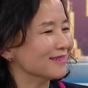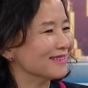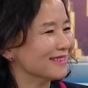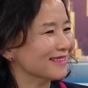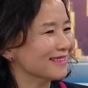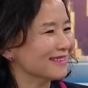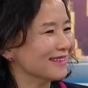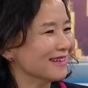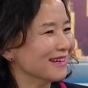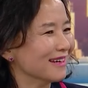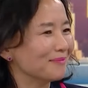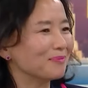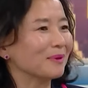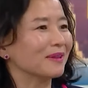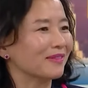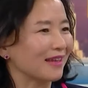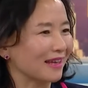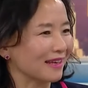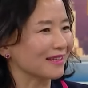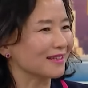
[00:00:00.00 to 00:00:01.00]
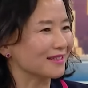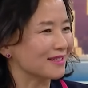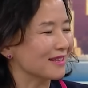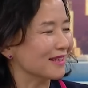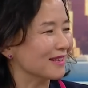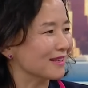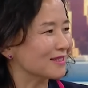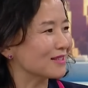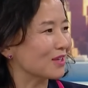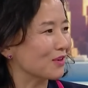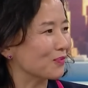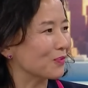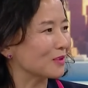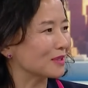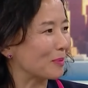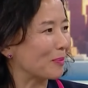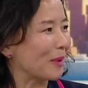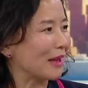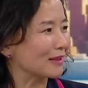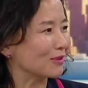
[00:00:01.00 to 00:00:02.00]
Mm. But that in itself
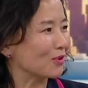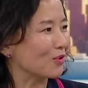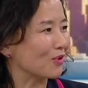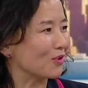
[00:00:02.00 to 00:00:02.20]
was a bad